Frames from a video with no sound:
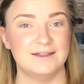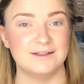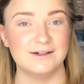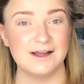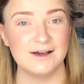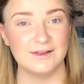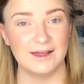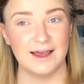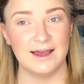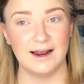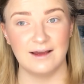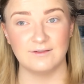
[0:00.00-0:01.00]
So now
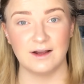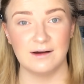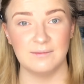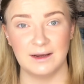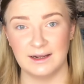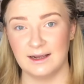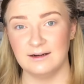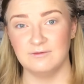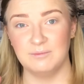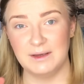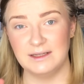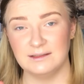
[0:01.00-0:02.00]
that I've got my kind
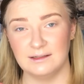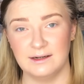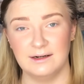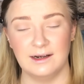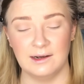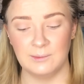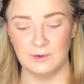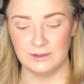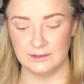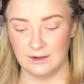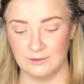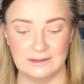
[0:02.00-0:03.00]
of base layer, I'm
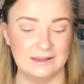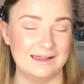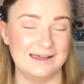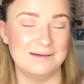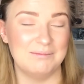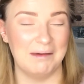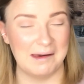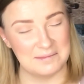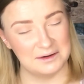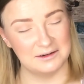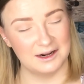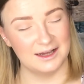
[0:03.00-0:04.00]
going to go into the Pat
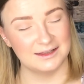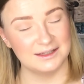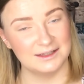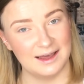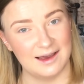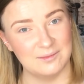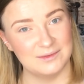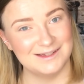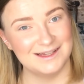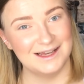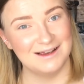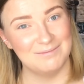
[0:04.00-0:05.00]
McGrath
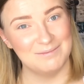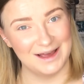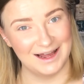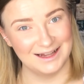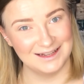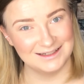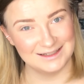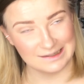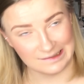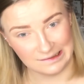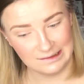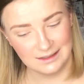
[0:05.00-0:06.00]
Labs palette.
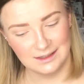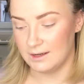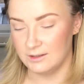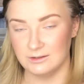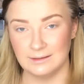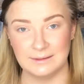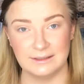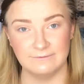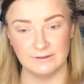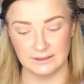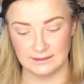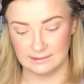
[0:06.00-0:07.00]
So I'm gonna
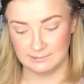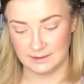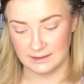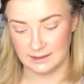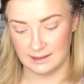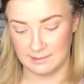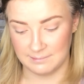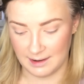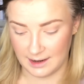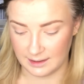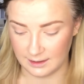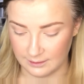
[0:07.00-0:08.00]
first dip into that
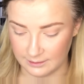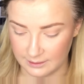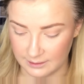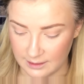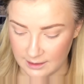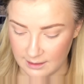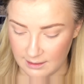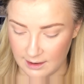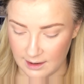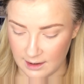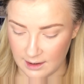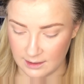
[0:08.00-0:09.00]
matte color
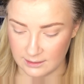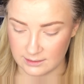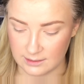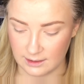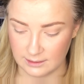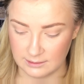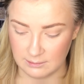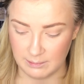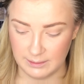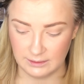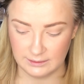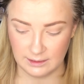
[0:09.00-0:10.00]
and start to
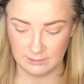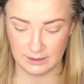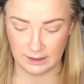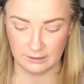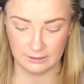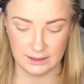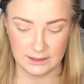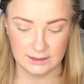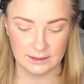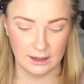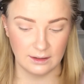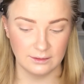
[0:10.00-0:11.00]
build up the crease
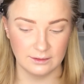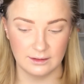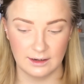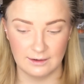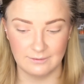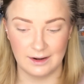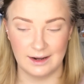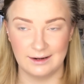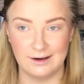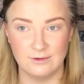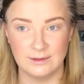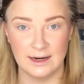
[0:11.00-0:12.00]
color that I've got
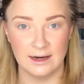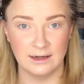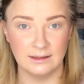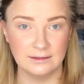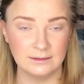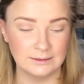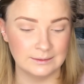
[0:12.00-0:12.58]
going on.